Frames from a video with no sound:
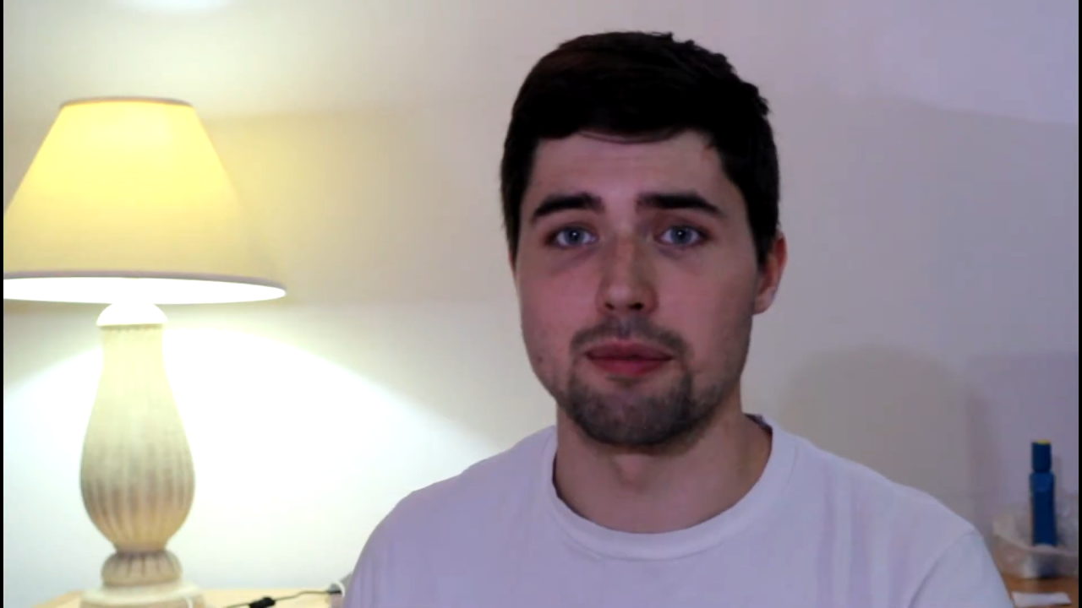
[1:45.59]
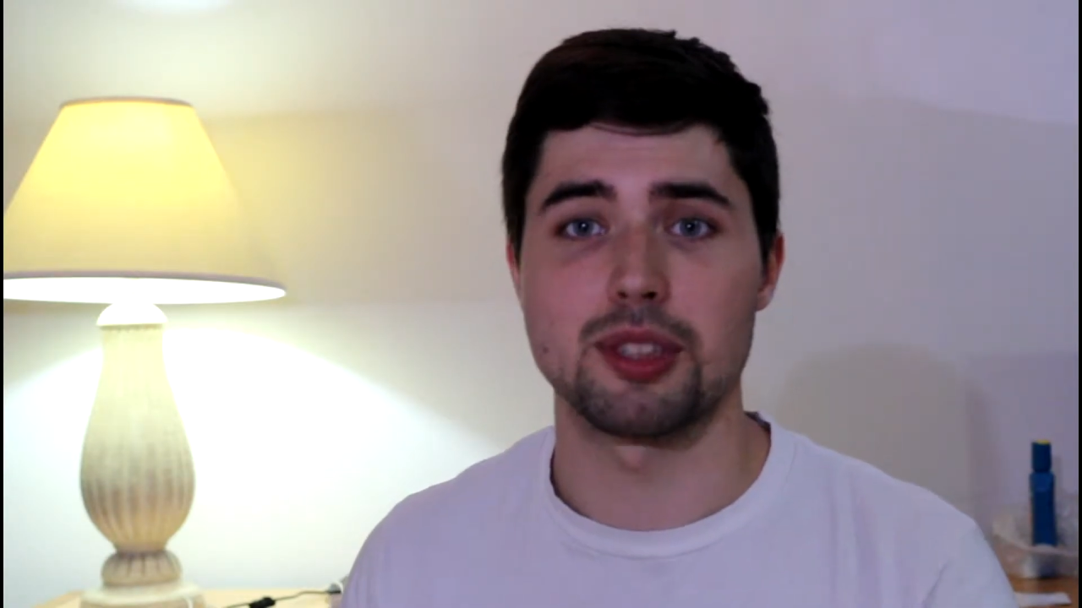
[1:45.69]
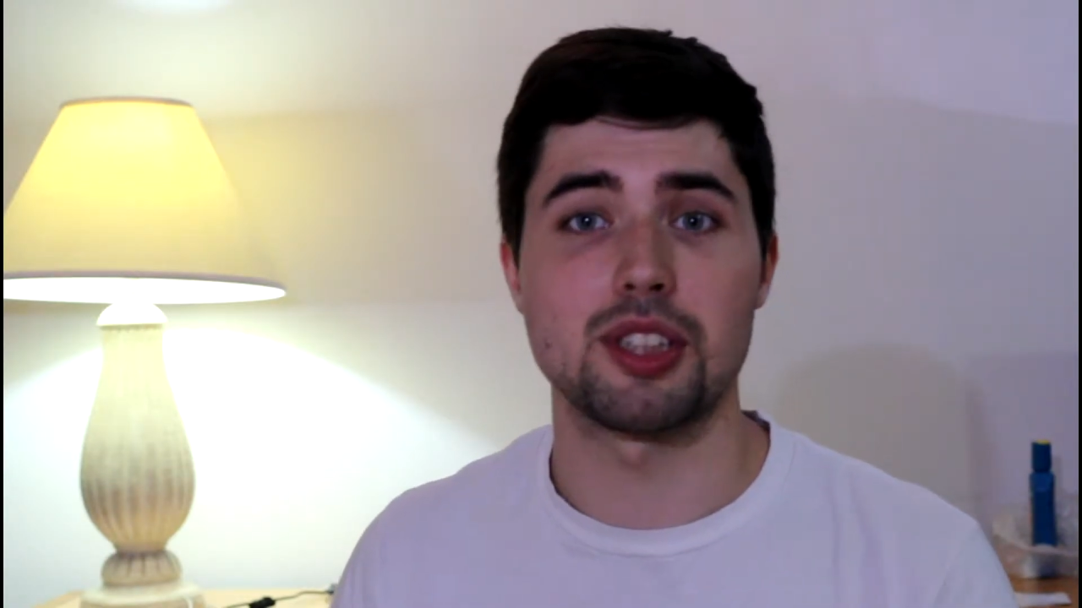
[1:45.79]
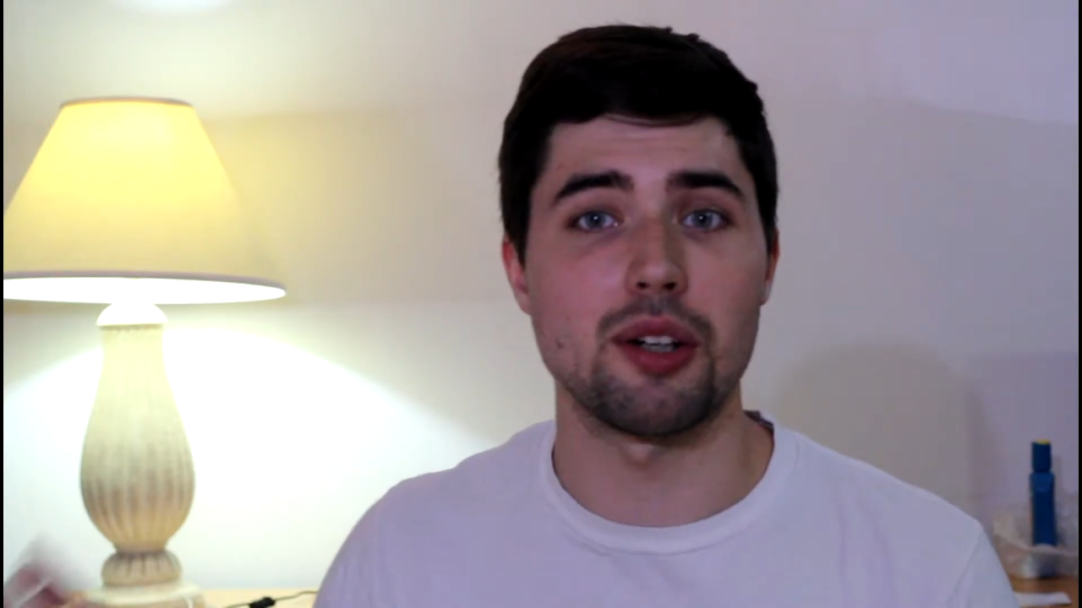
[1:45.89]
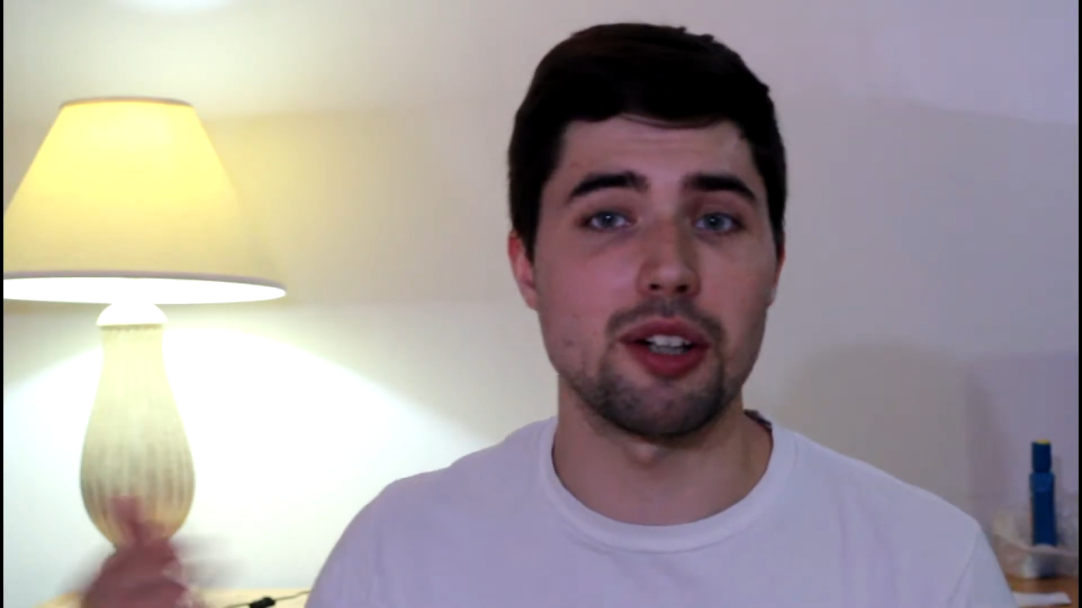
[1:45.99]

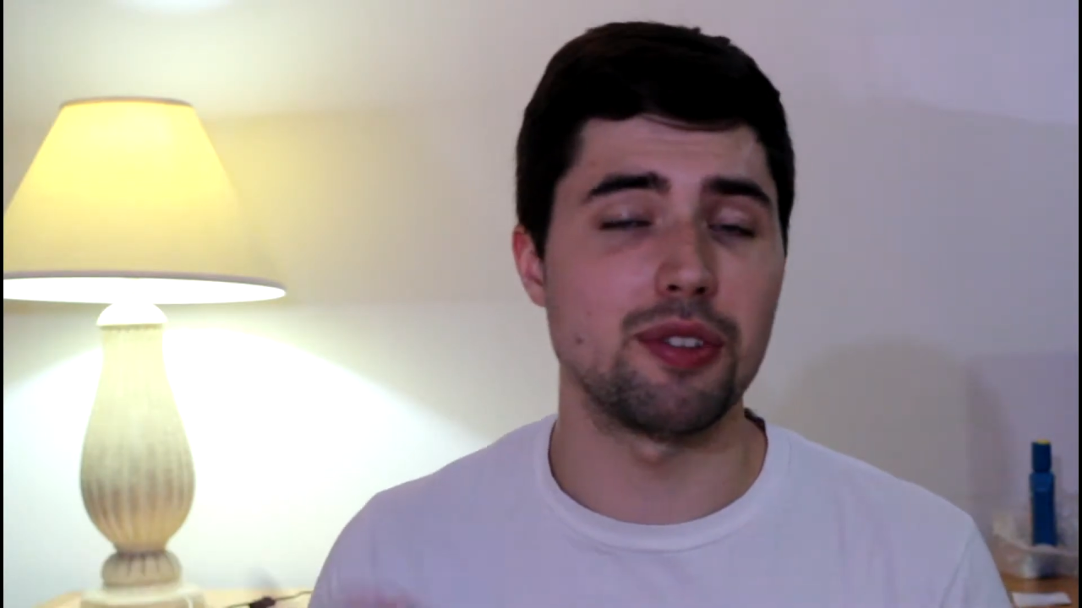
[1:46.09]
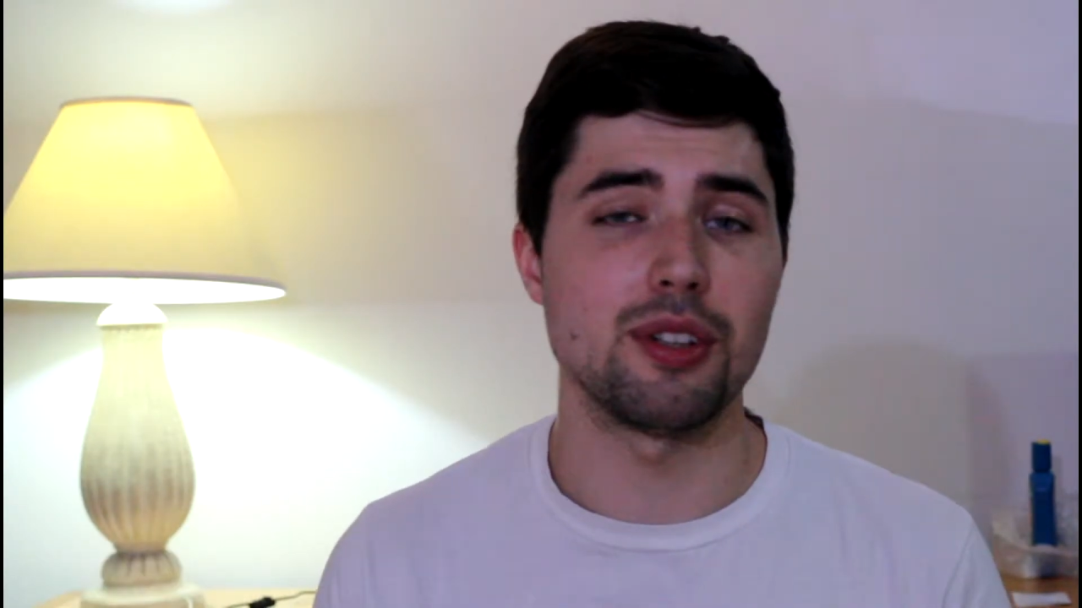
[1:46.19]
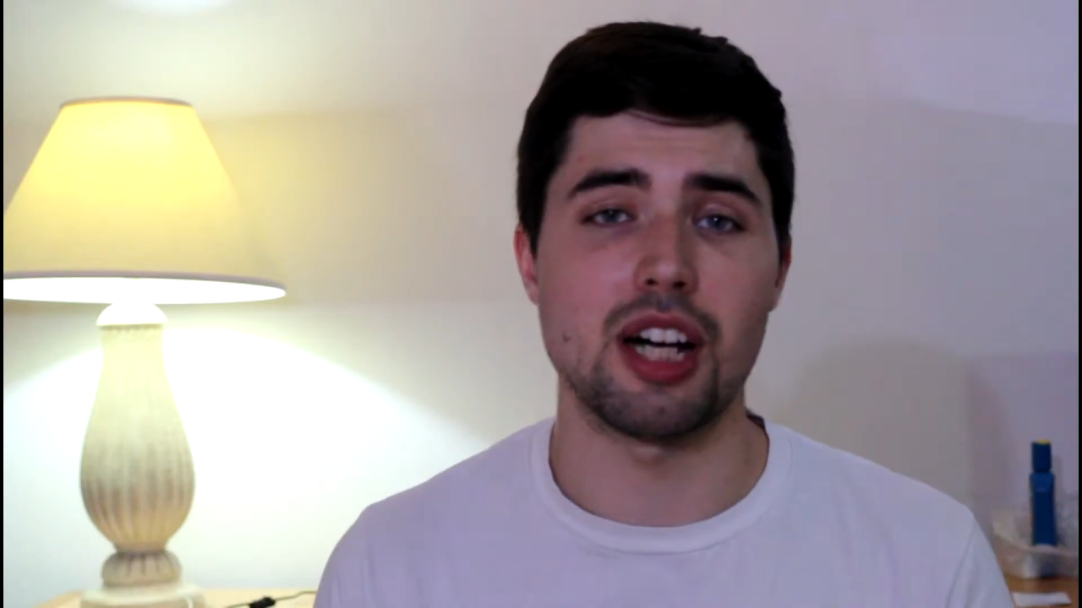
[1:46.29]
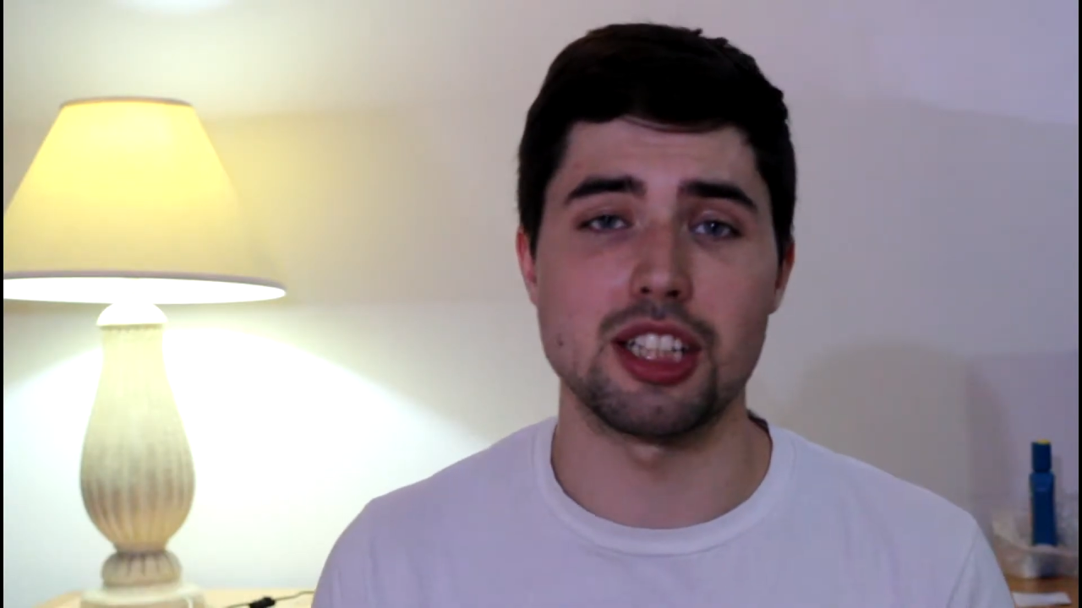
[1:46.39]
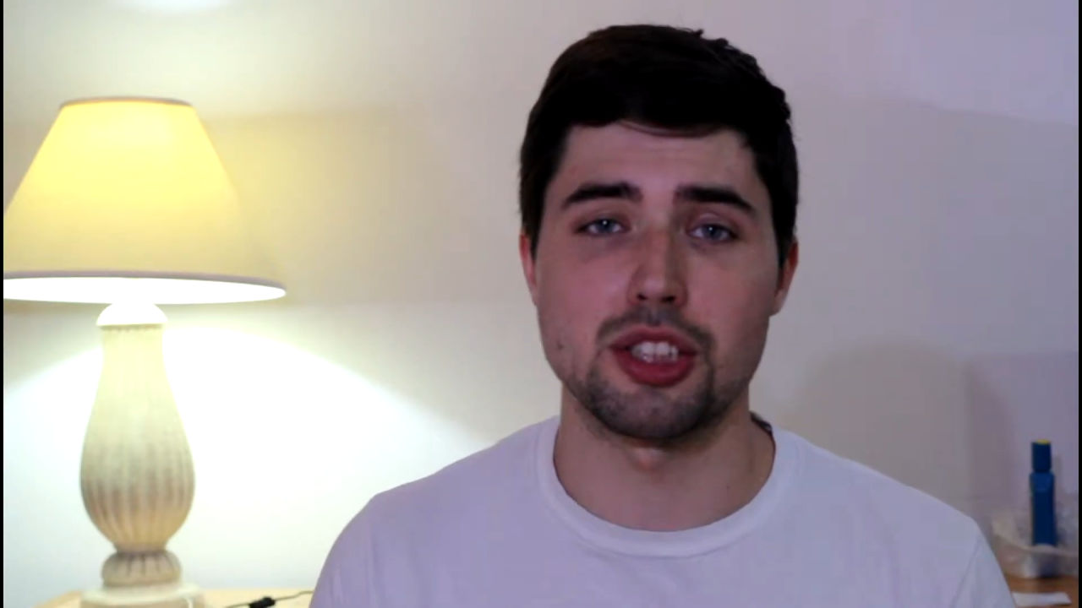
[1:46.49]
So if you
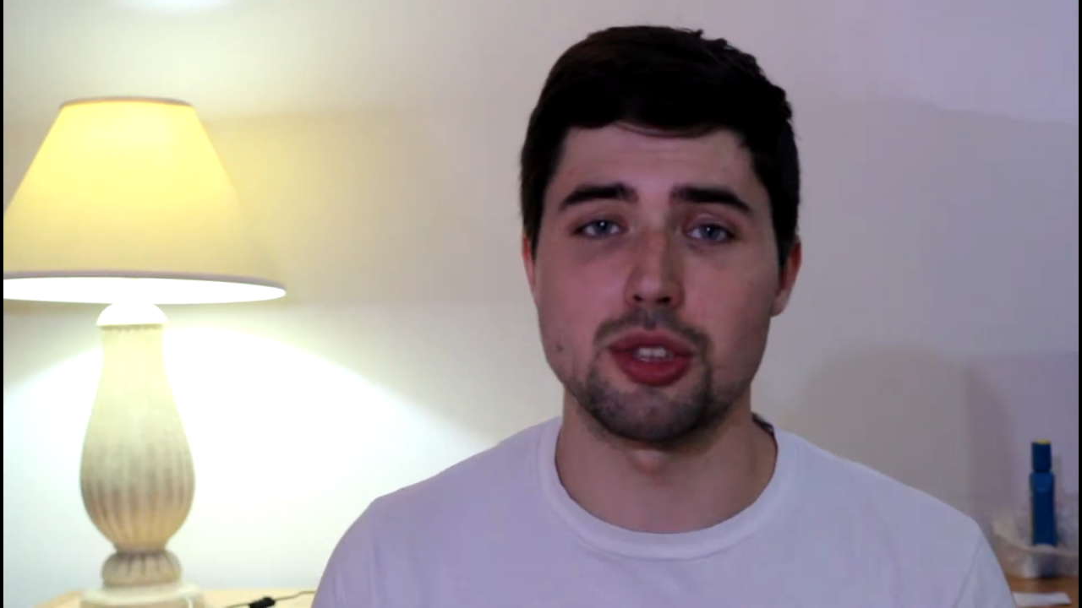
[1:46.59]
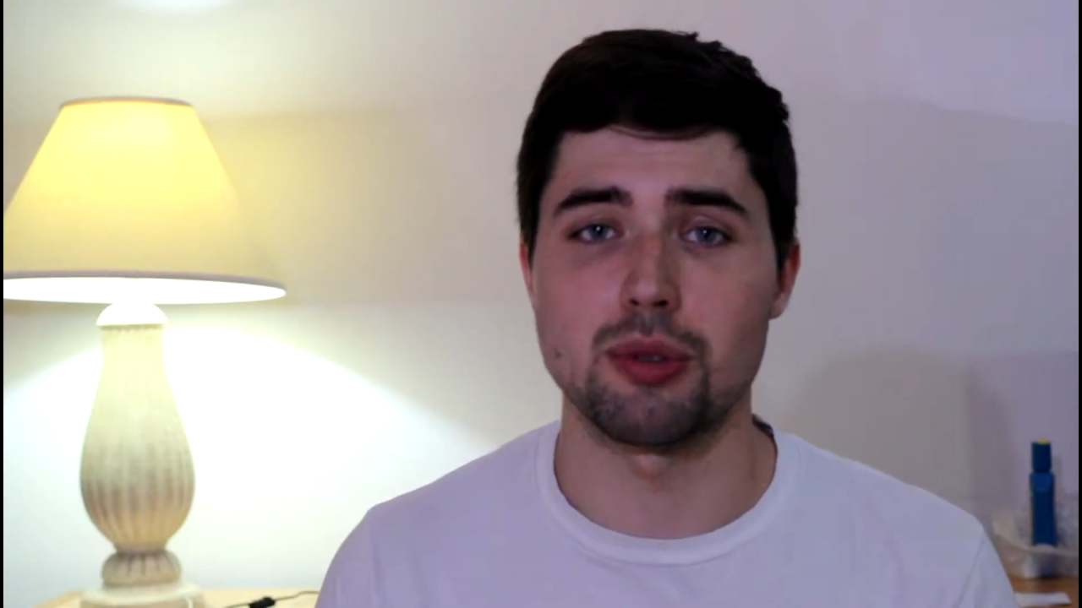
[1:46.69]
guys do